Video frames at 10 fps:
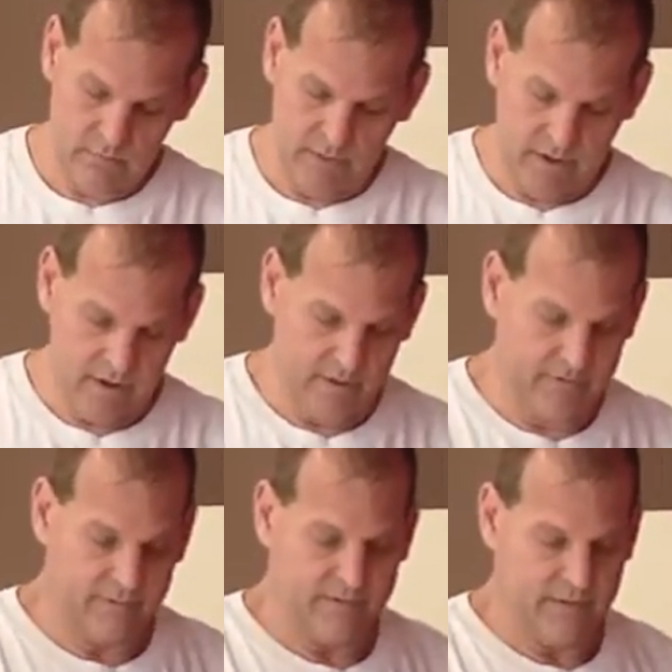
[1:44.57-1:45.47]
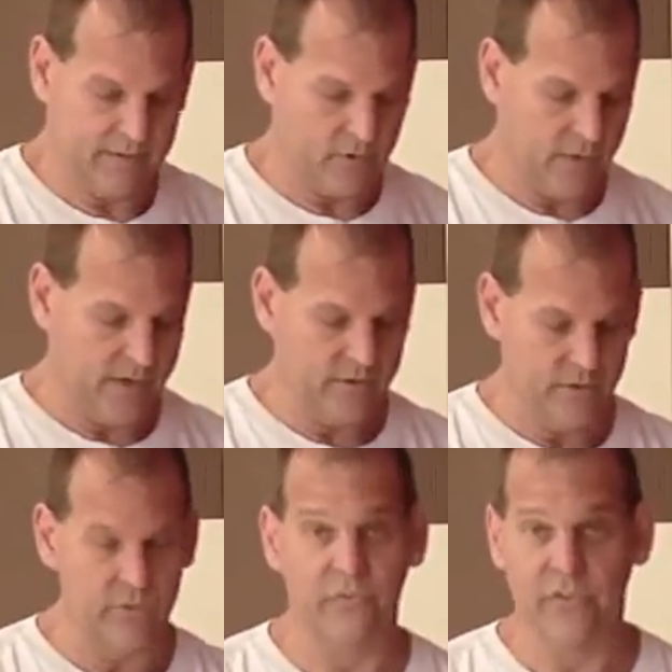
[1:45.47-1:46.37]
because it's going
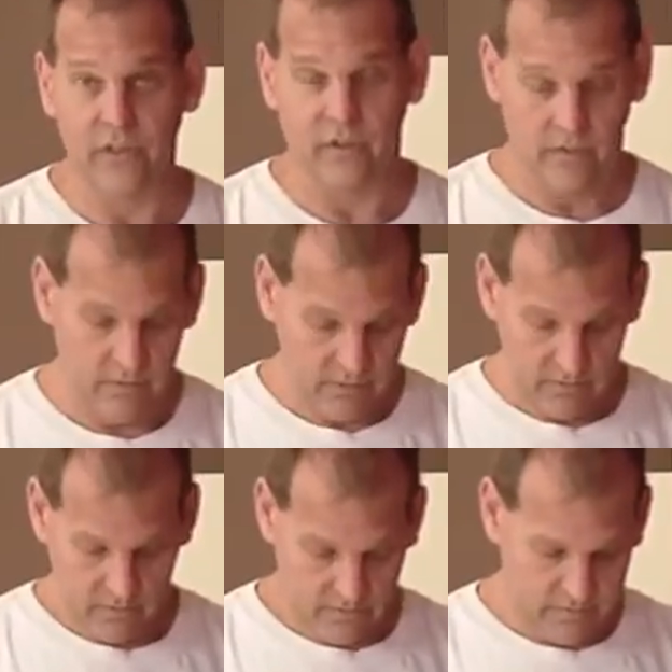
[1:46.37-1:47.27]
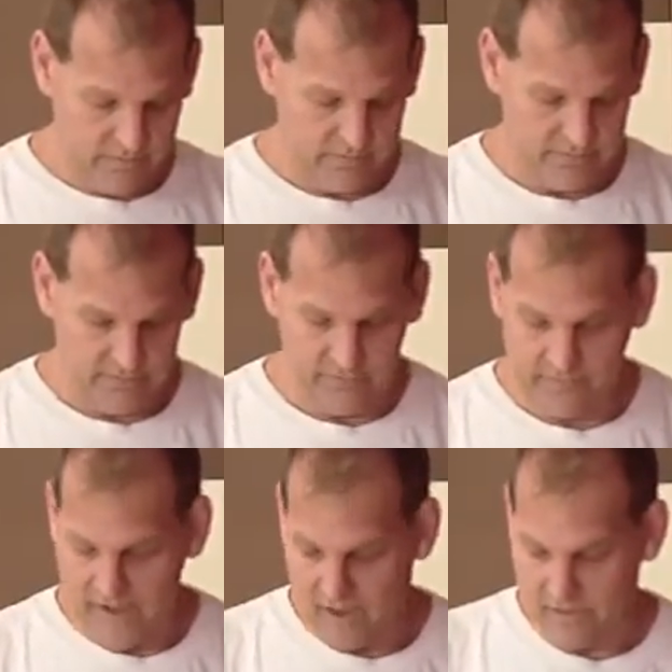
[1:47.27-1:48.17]
to fill this
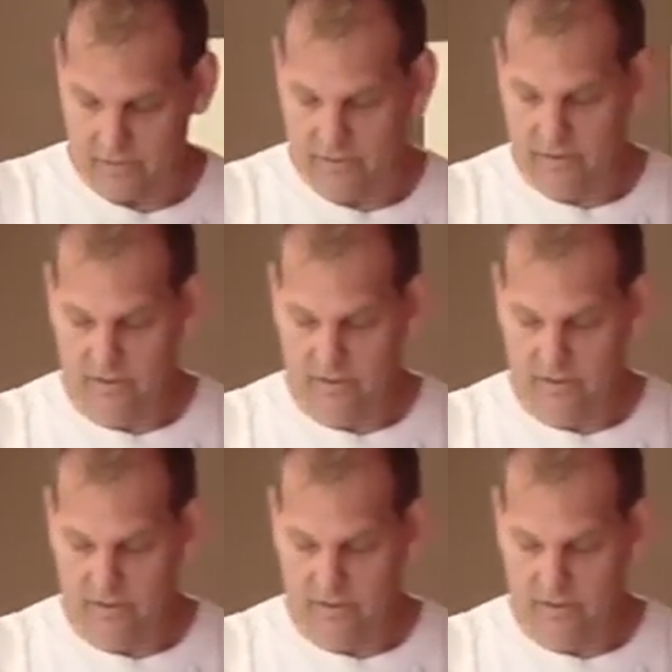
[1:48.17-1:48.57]
gallon.